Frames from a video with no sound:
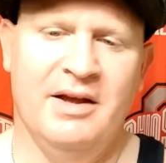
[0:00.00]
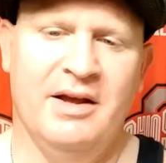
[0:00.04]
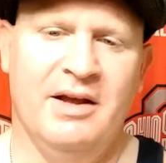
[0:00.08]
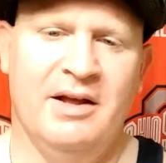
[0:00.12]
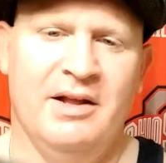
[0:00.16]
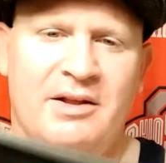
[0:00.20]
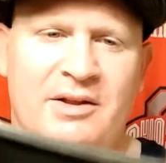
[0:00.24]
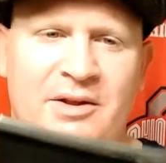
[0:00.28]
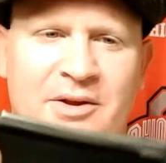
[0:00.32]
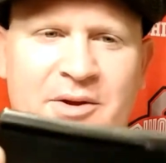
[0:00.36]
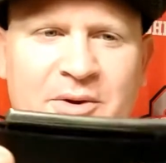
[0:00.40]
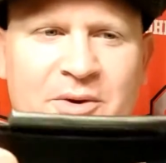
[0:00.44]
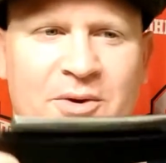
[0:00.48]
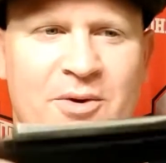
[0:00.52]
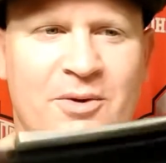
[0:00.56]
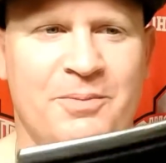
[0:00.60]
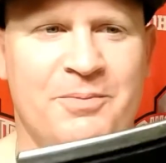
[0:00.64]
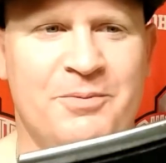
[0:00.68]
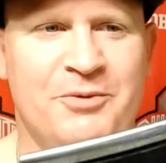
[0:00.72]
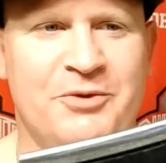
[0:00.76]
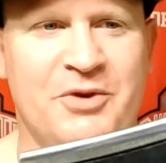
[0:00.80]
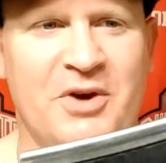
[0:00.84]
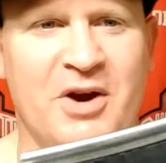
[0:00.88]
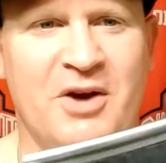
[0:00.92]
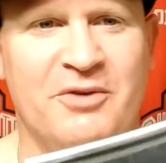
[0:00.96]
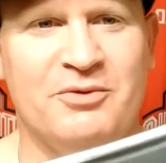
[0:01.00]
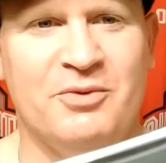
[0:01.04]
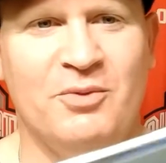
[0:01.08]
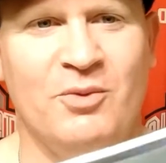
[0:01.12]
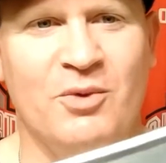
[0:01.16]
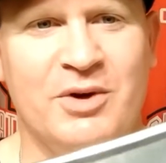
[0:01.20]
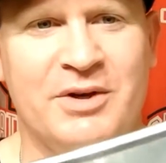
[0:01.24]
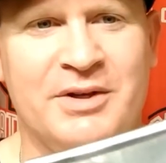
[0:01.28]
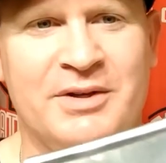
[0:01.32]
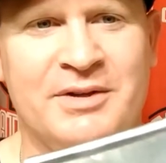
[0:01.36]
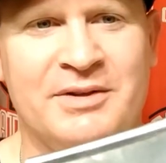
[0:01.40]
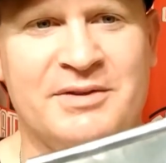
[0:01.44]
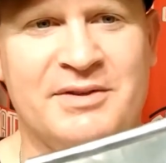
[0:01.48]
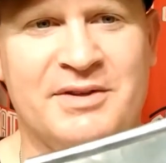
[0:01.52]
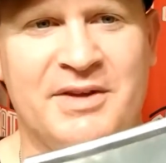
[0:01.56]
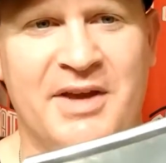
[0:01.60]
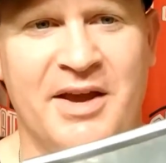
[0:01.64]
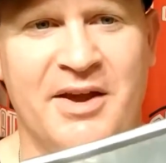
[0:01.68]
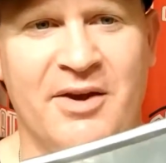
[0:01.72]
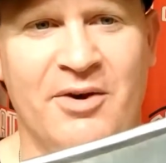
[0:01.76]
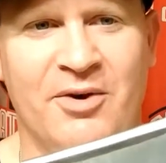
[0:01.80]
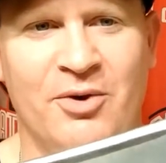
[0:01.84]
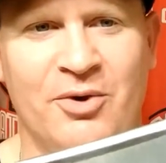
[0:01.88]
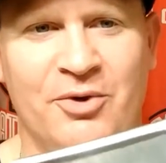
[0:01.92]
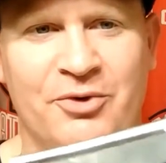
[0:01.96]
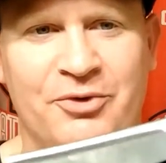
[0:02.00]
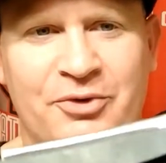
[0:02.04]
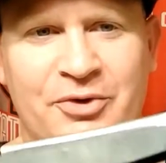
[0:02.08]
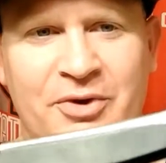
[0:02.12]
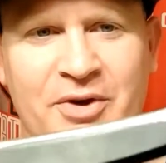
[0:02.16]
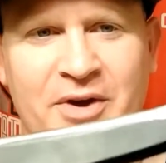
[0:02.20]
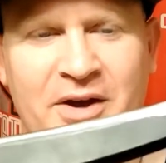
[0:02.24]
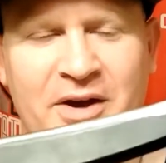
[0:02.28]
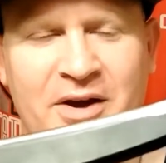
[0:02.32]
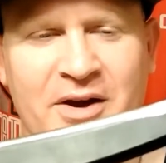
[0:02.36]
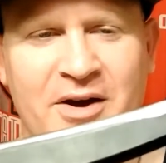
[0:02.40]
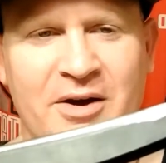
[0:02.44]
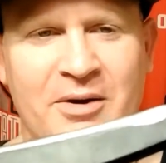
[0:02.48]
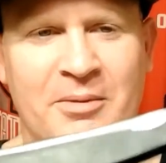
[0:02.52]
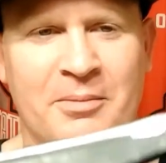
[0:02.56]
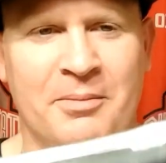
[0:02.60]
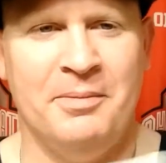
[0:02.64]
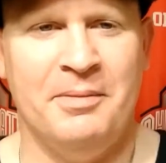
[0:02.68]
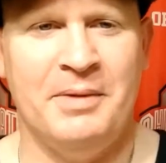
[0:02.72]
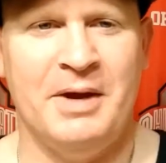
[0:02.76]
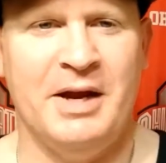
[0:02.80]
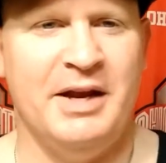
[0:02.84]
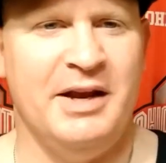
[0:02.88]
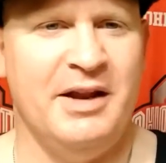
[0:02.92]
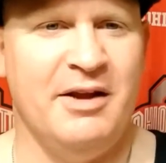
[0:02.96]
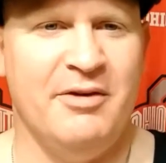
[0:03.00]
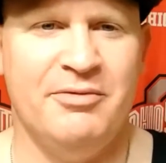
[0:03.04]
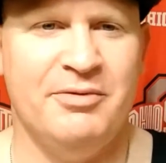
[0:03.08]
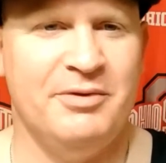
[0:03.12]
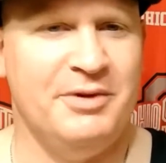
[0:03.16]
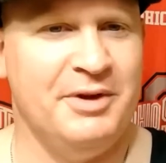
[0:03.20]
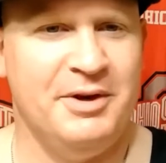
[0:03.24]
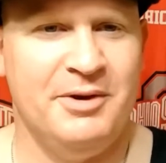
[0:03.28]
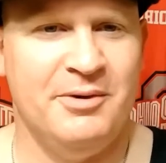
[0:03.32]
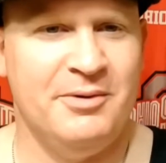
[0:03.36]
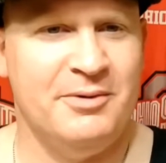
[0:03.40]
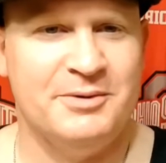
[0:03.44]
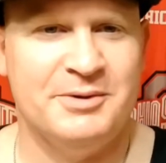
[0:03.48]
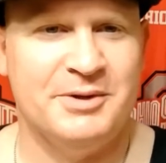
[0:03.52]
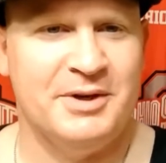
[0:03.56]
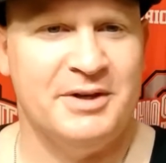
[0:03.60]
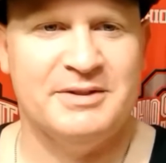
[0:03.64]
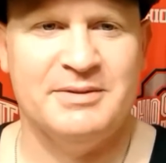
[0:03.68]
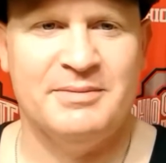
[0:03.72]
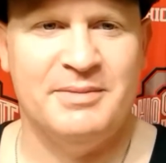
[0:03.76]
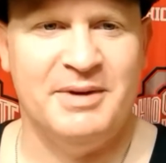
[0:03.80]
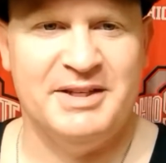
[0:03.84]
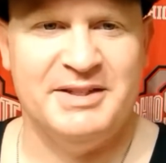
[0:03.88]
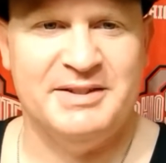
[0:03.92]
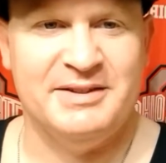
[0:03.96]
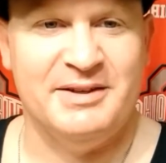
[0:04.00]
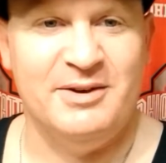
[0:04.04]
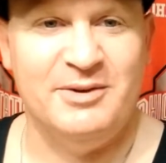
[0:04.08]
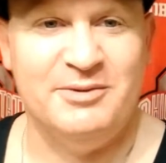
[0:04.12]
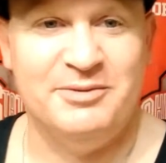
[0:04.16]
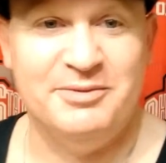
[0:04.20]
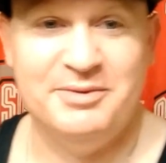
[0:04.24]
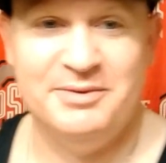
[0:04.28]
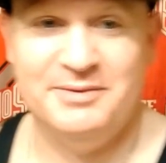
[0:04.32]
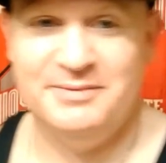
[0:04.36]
little soft wooden scales, I definitely don't trust myself.